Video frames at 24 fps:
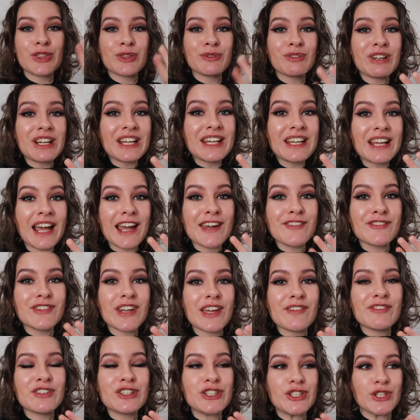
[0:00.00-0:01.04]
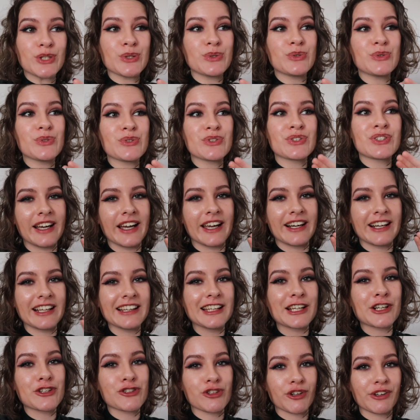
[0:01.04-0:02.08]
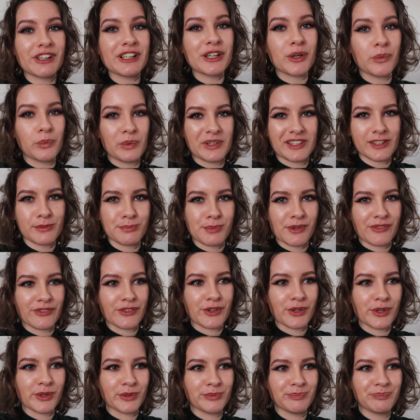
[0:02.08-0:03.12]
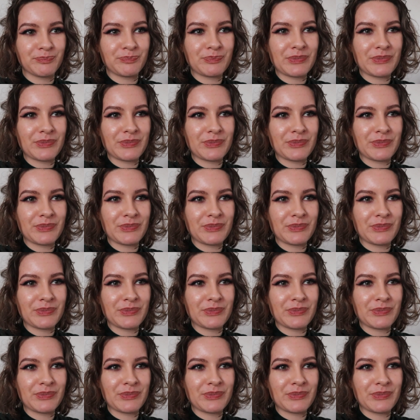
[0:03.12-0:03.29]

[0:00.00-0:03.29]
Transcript: Three, I've never used an electronic whisk before,